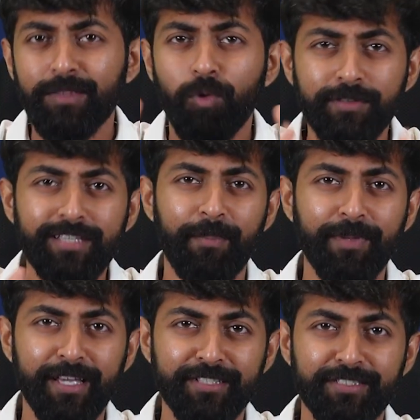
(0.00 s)
those
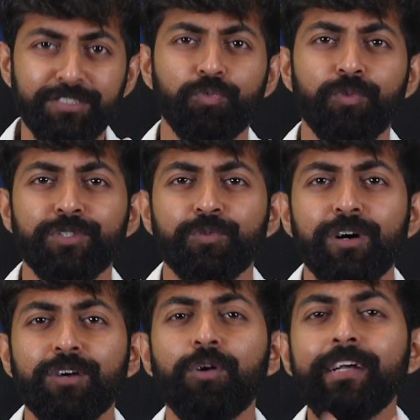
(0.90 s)
applications which
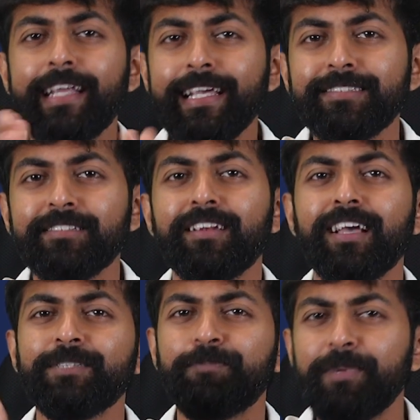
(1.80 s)
work on
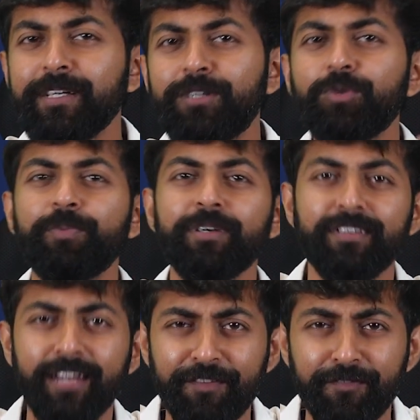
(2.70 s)
decentralized peer-to-peer
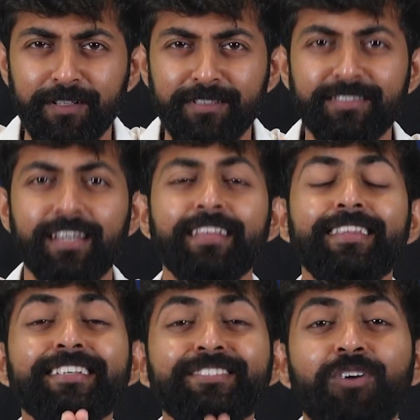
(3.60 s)
-peer networks.
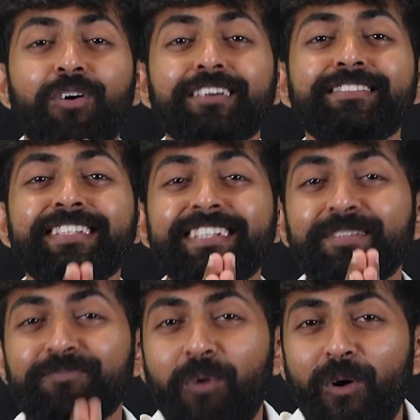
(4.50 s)
There's not a
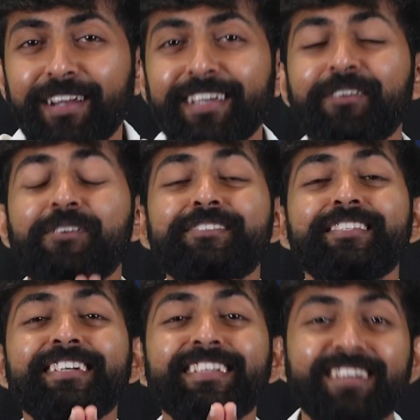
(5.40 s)
single body or
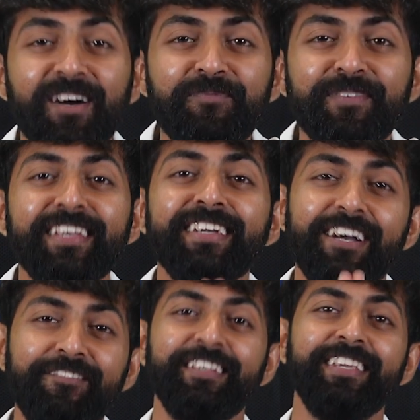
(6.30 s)
single company
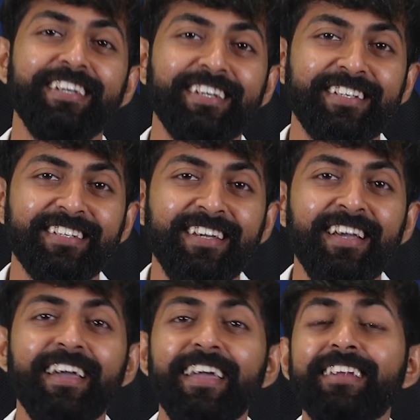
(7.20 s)
governing it
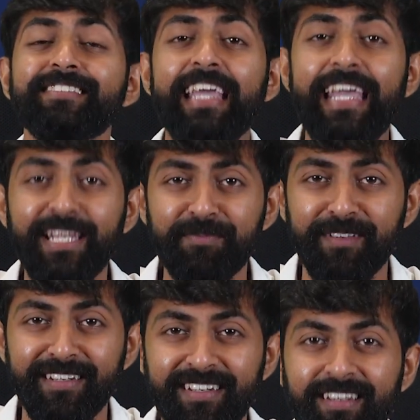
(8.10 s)
it is
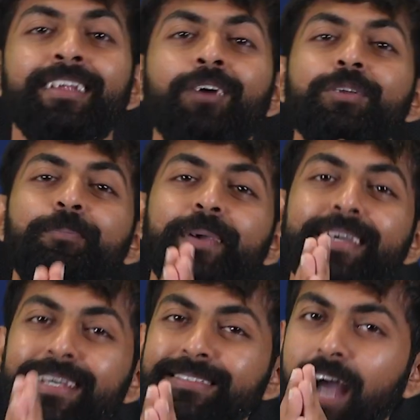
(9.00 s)
independent. Now the
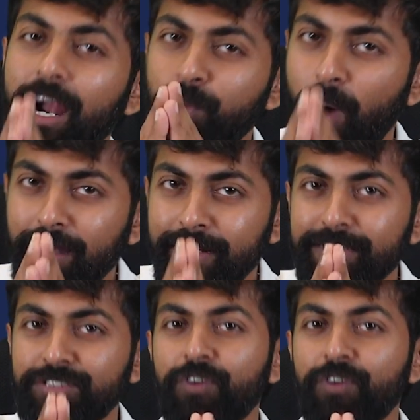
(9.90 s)
biggest advantage